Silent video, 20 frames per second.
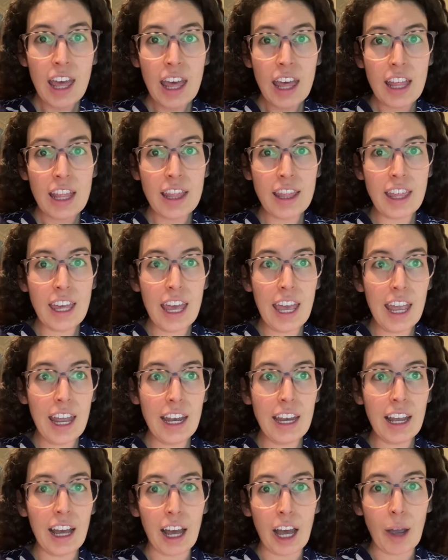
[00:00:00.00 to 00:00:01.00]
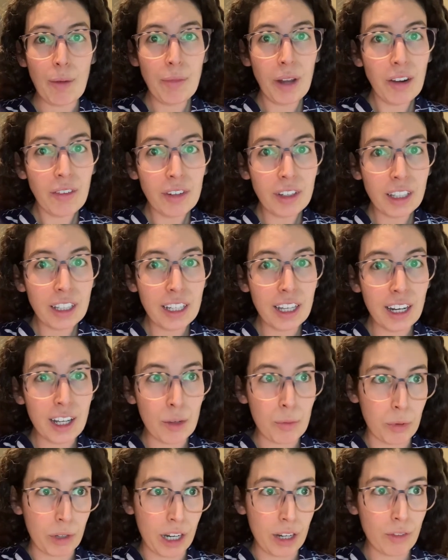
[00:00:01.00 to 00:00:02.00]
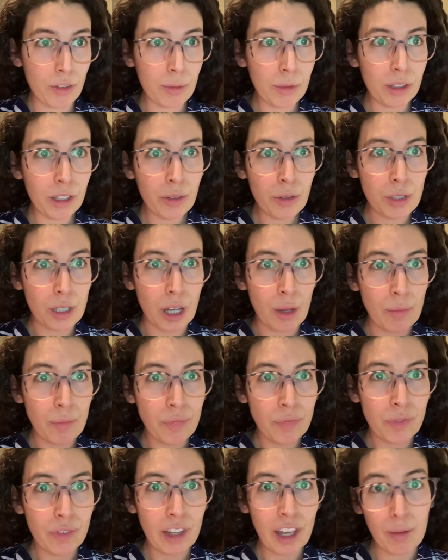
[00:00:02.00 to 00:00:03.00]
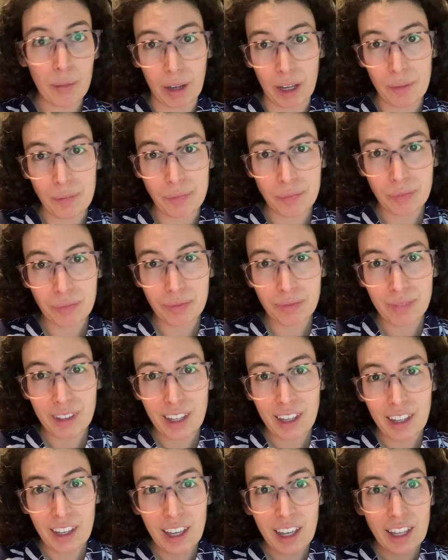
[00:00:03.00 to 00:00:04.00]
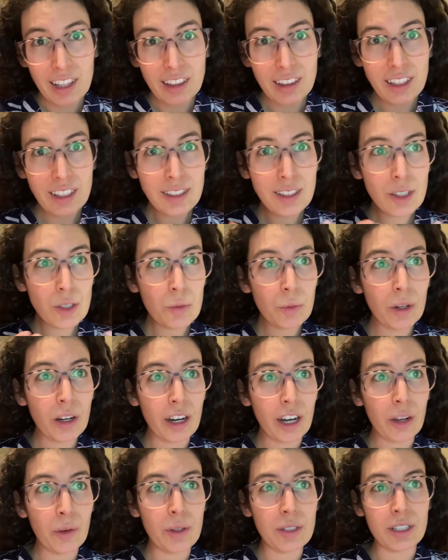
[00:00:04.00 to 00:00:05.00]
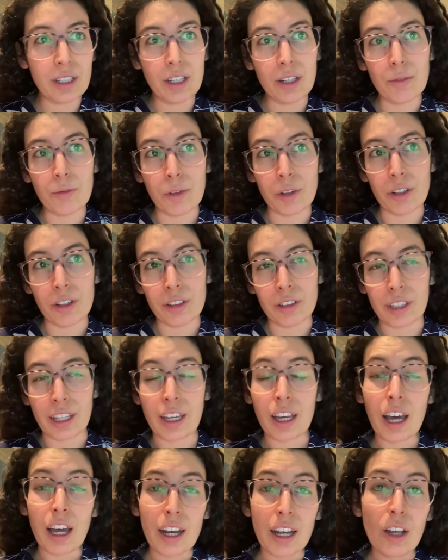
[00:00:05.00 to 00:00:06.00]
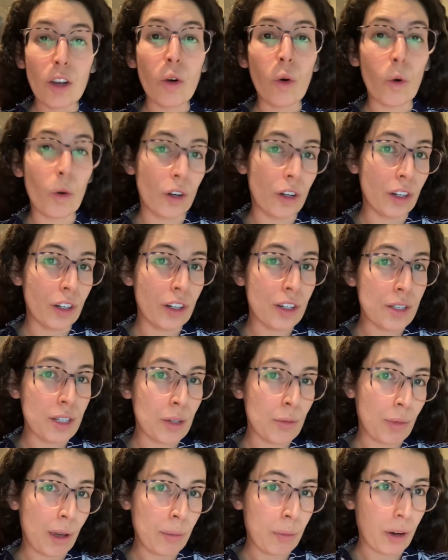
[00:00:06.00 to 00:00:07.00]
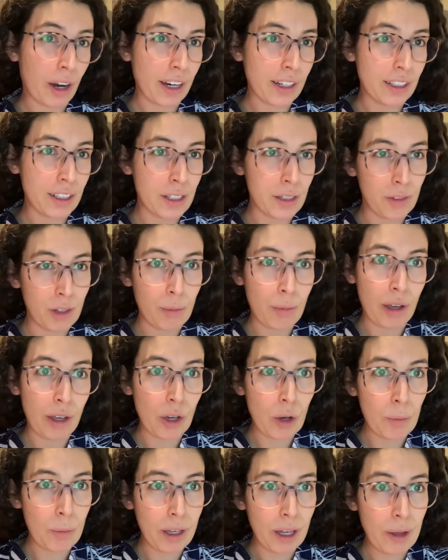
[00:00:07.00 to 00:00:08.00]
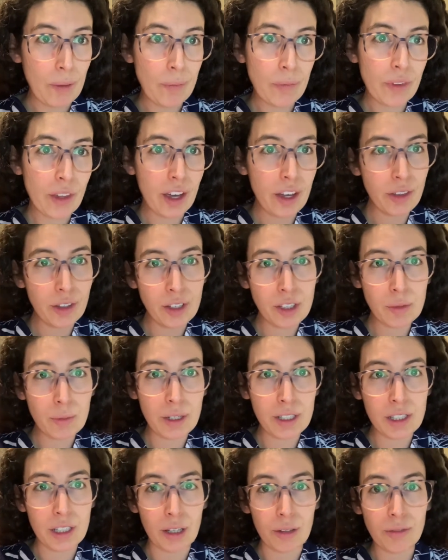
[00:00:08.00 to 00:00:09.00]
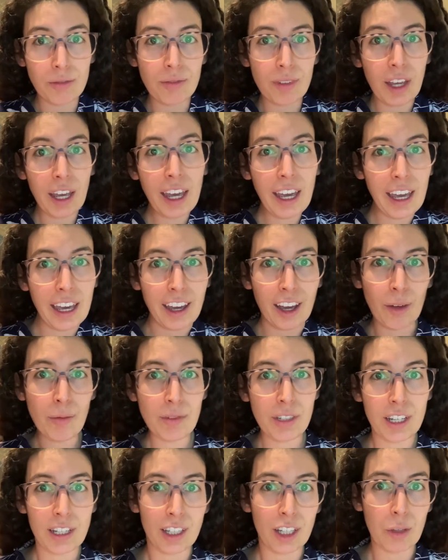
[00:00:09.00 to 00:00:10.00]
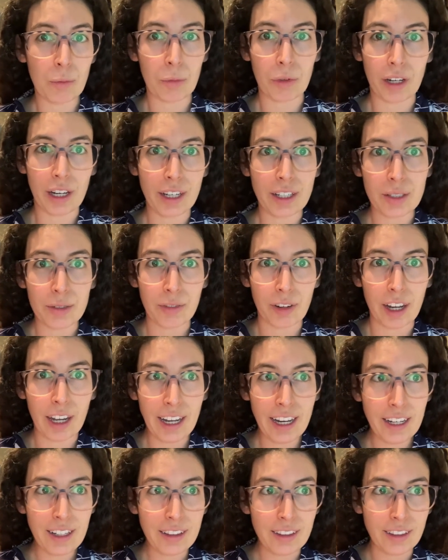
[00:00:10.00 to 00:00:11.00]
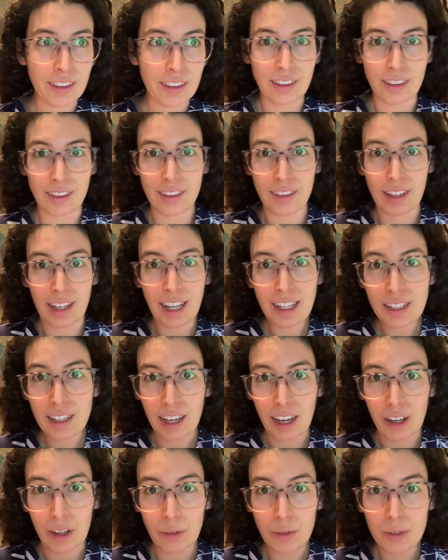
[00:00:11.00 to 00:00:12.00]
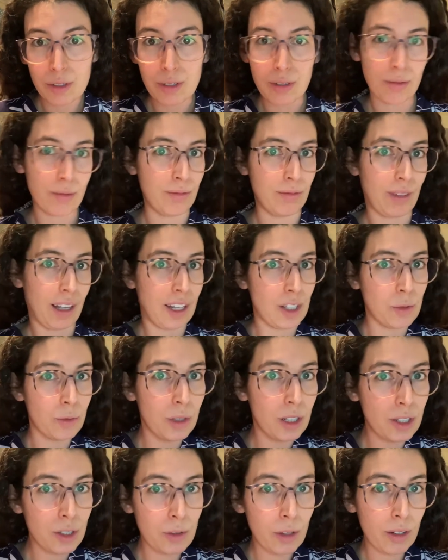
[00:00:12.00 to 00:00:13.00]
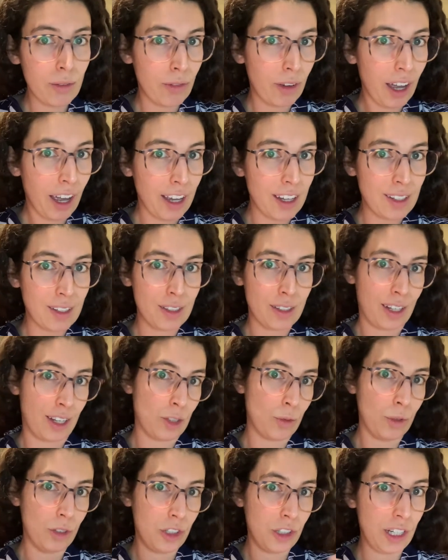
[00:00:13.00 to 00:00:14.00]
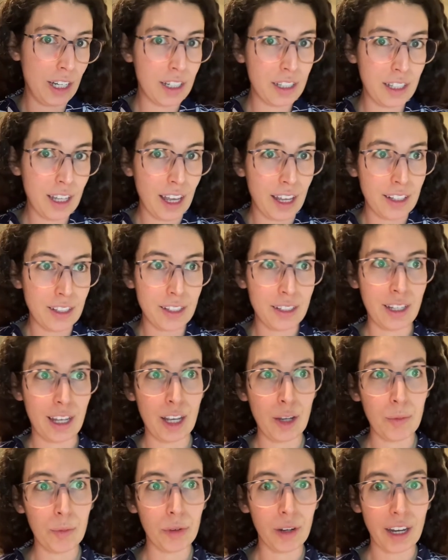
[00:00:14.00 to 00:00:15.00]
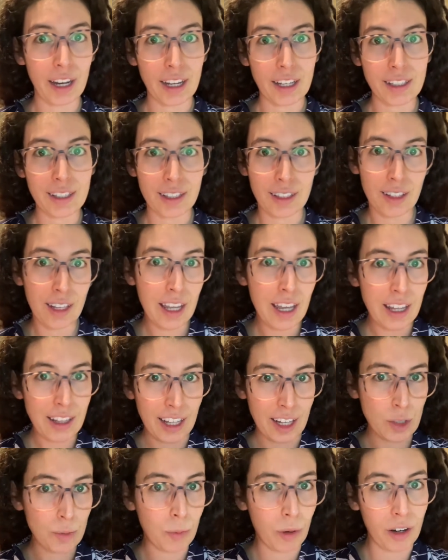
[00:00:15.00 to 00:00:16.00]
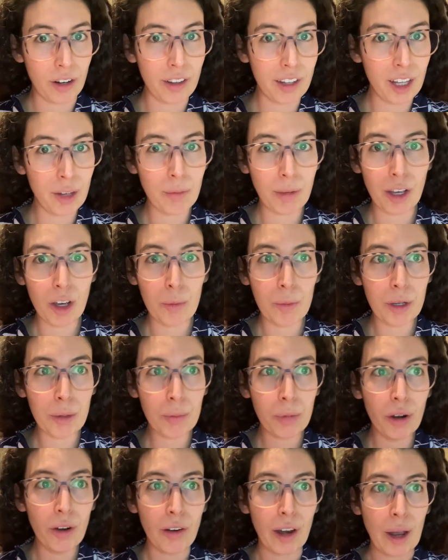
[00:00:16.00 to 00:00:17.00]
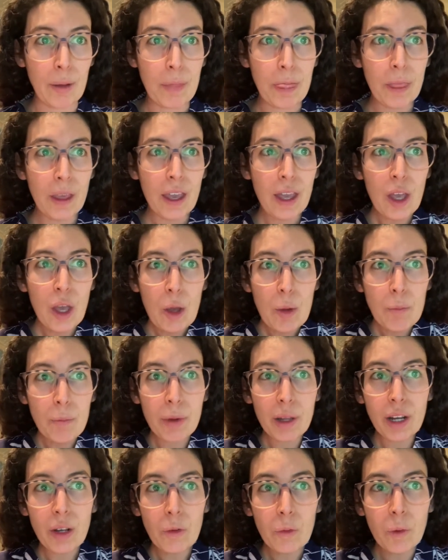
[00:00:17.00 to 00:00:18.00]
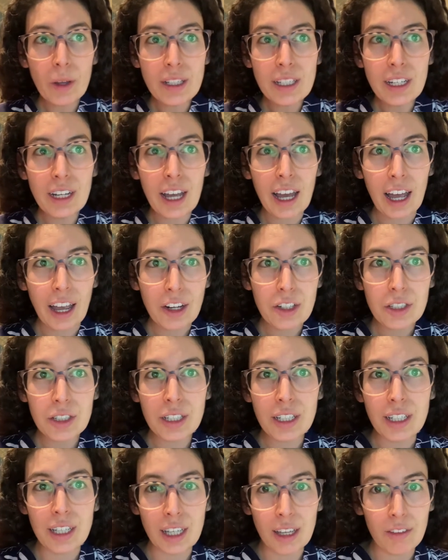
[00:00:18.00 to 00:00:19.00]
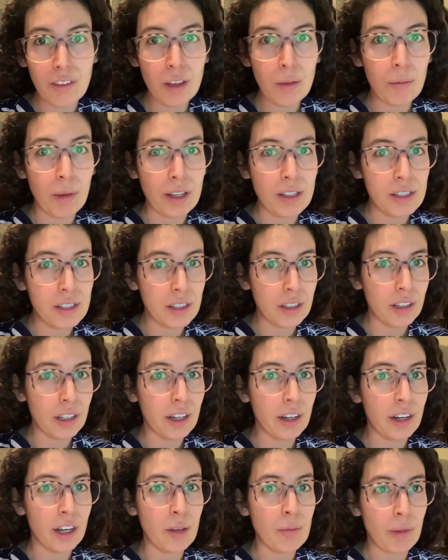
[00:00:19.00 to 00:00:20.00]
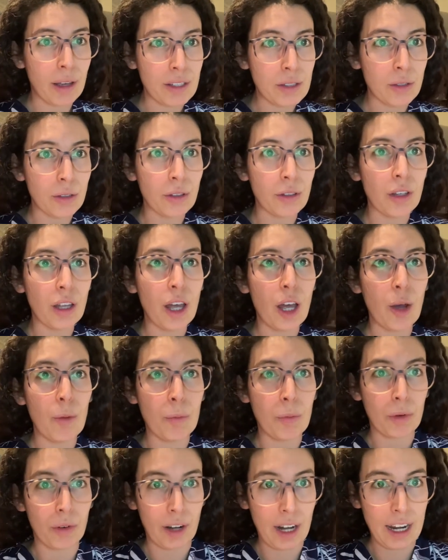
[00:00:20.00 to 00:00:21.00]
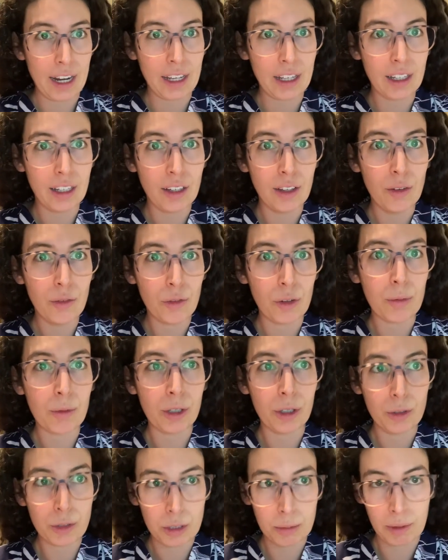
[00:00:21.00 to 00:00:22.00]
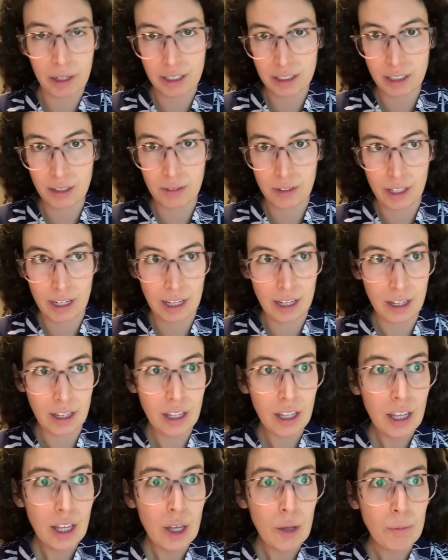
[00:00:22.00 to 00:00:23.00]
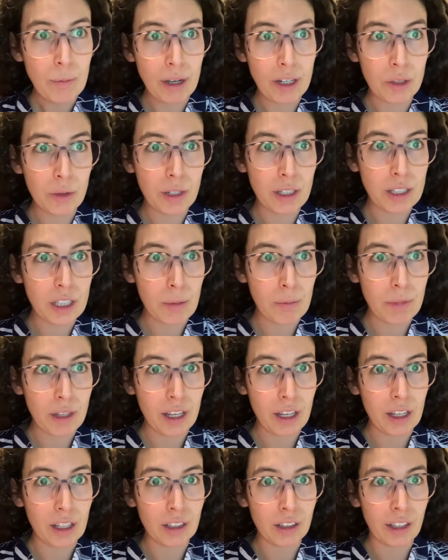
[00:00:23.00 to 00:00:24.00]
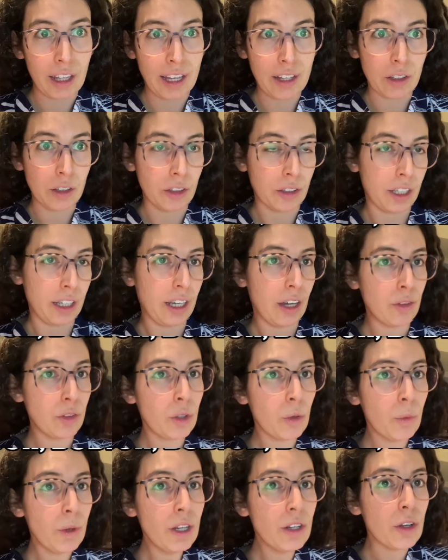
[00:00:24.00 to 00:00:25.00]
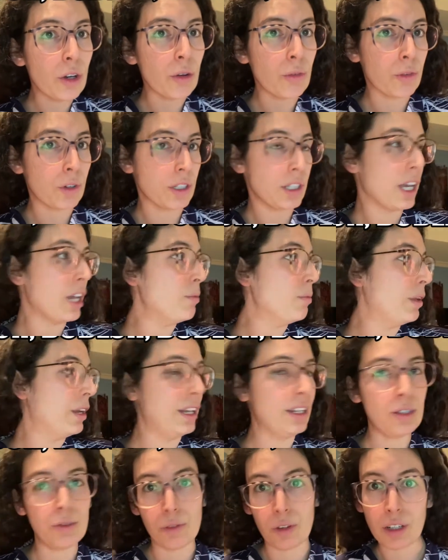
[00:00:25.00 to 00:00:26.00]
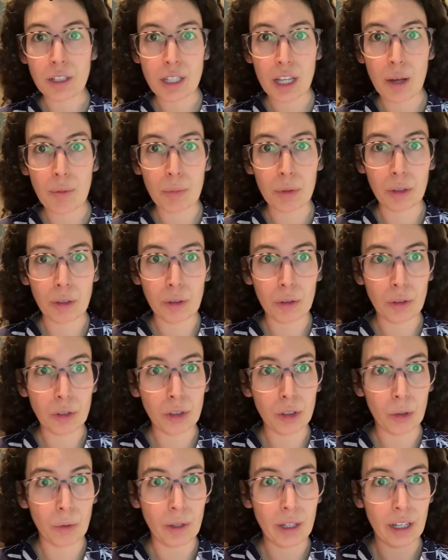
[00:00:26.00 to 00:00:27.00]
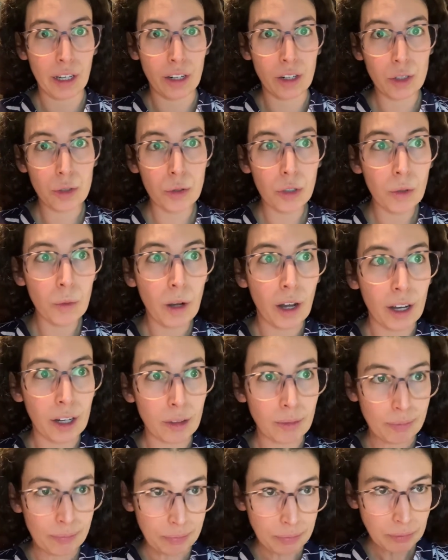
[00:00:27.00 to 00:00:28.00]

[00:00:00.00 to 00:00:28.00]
then I'm not really getting a break from close-up, am I? This is where I was inadvertently cutting corners in my practice of myopia. I thought to myself, hey, I'm taking breaks, right? That counts. That's what is advised. That's what Jake says. Take breaks. That's part of the Endmyopia program. But it wasn't actually giving my ciliary muscle a break from close-up activity by doing something like looking out the window for 10 minutes, for example, or going on a short walk.